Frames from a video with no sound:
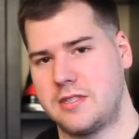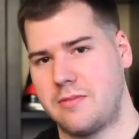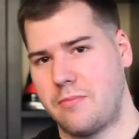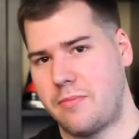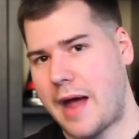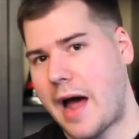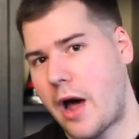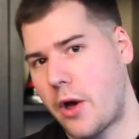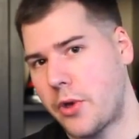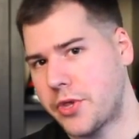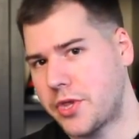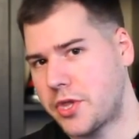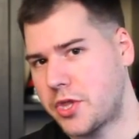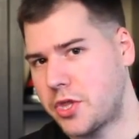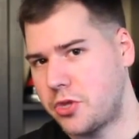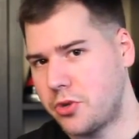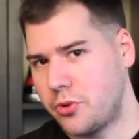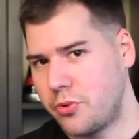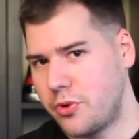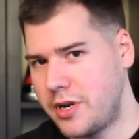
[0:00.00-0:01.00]
is about
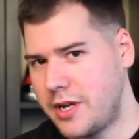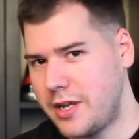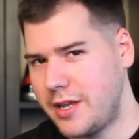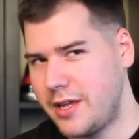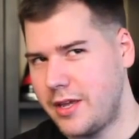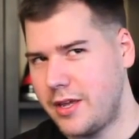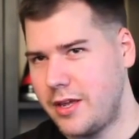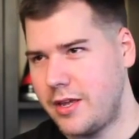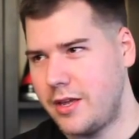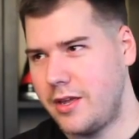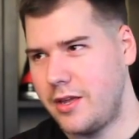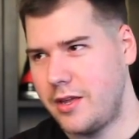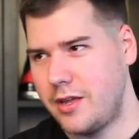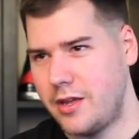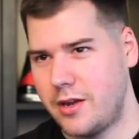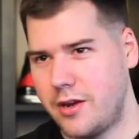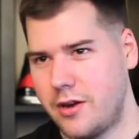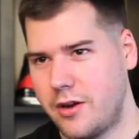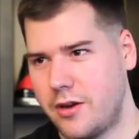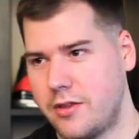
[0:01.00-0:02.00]
3
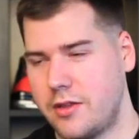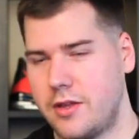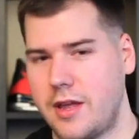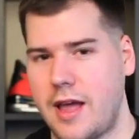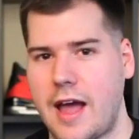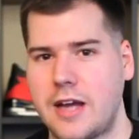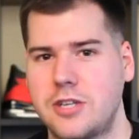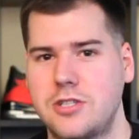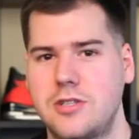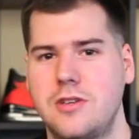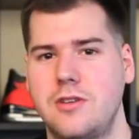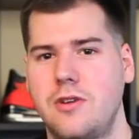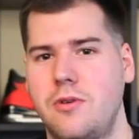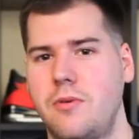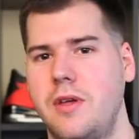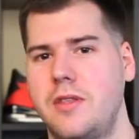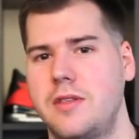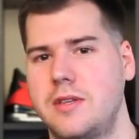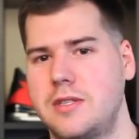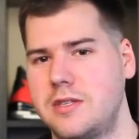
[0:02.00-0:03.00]
years. Actually, you know
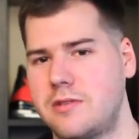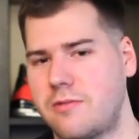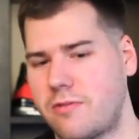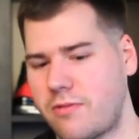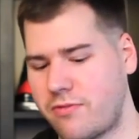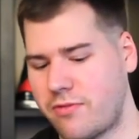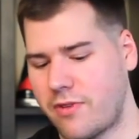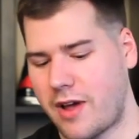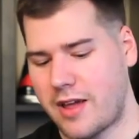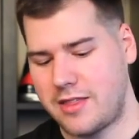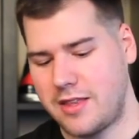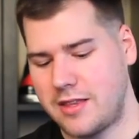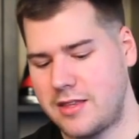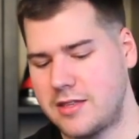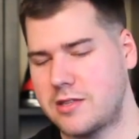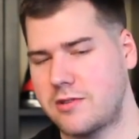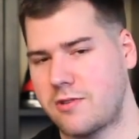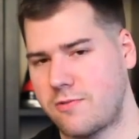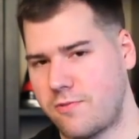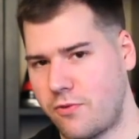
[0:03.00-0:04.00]
what? I think
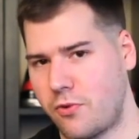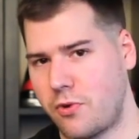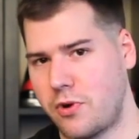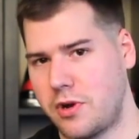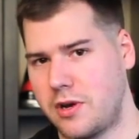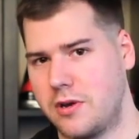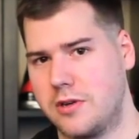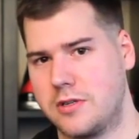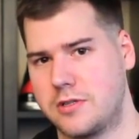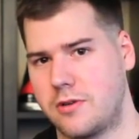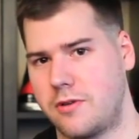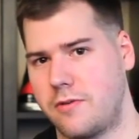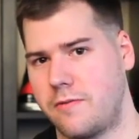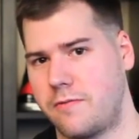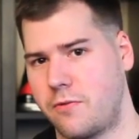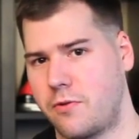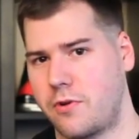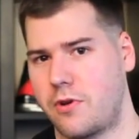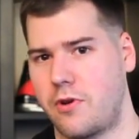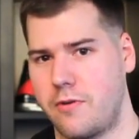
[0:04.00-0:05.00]
this was 4 years old.
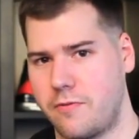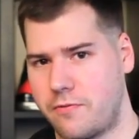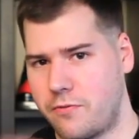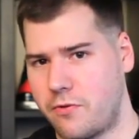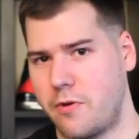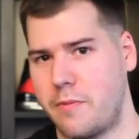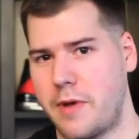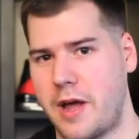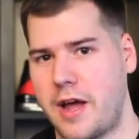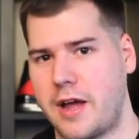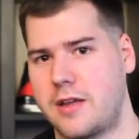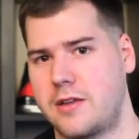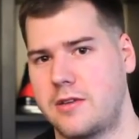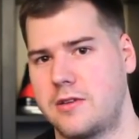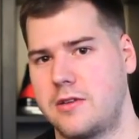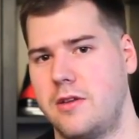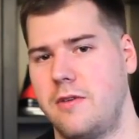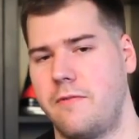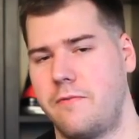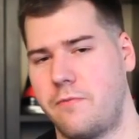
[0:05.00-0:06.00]
Going
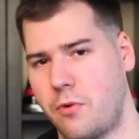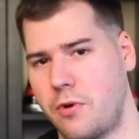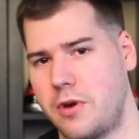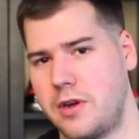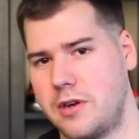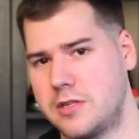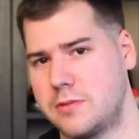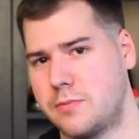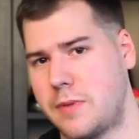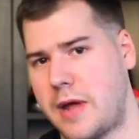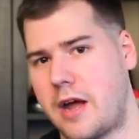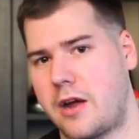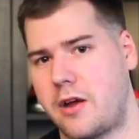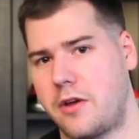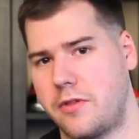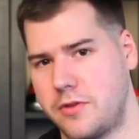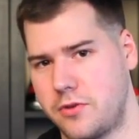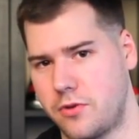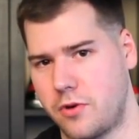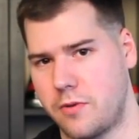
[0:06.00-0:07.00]
4 years back
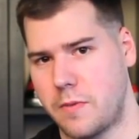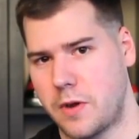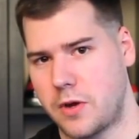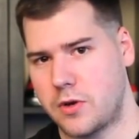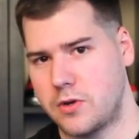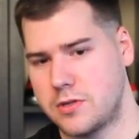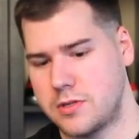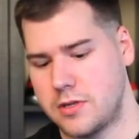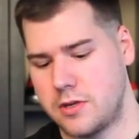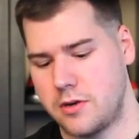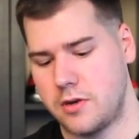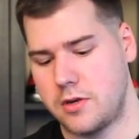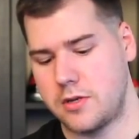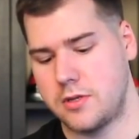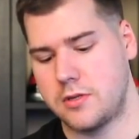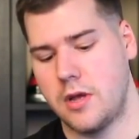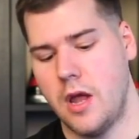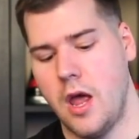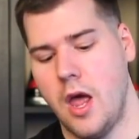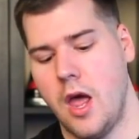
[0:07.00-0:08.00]
on the Doernbecher series.
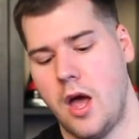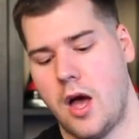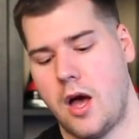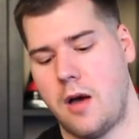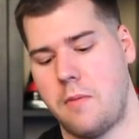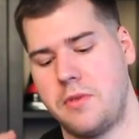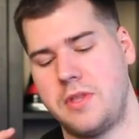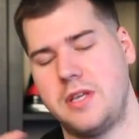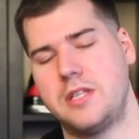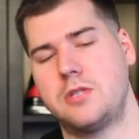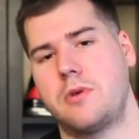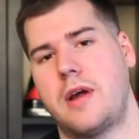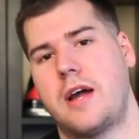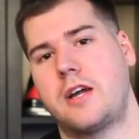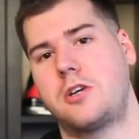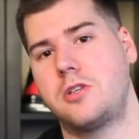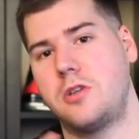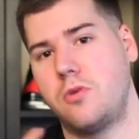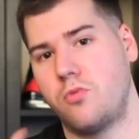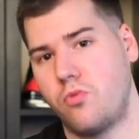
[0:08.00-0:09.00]
But these were
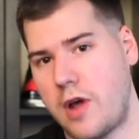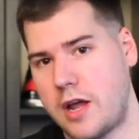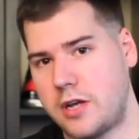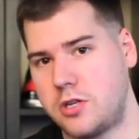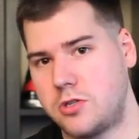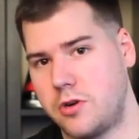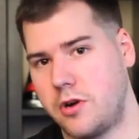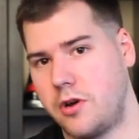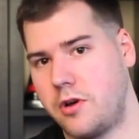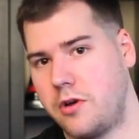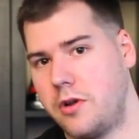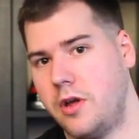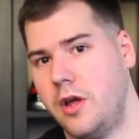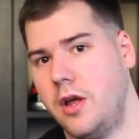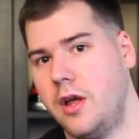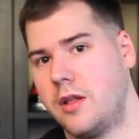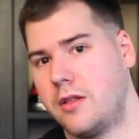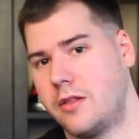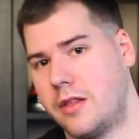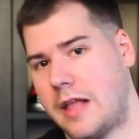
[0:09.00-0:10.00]
actually retroed
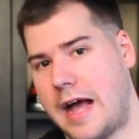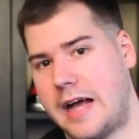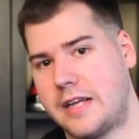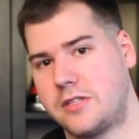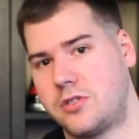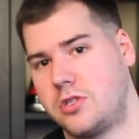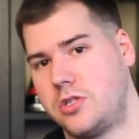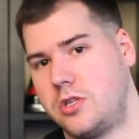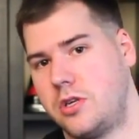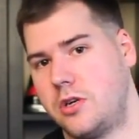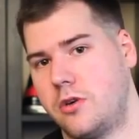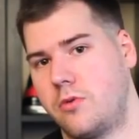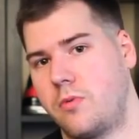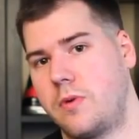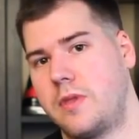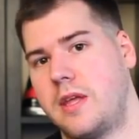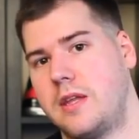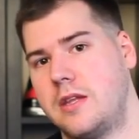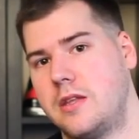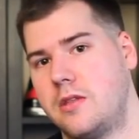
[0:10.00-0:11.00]
last year
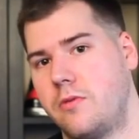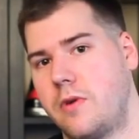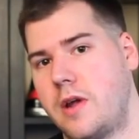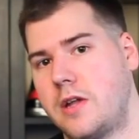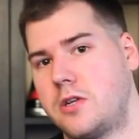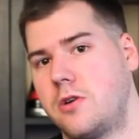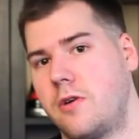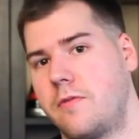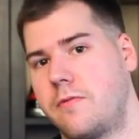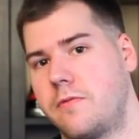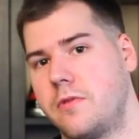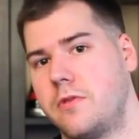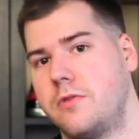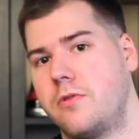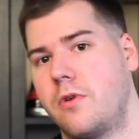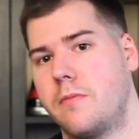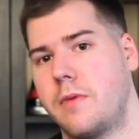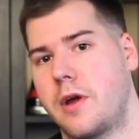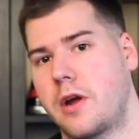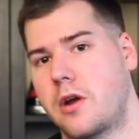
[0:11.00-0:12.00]
when they did the retro for the
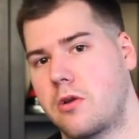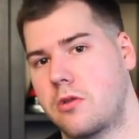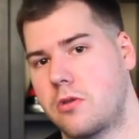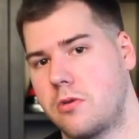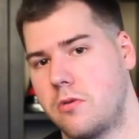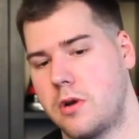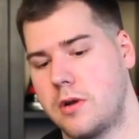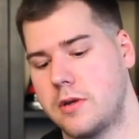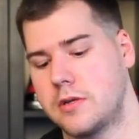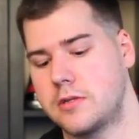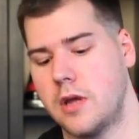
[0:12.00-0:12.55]
Doernbecher 3s.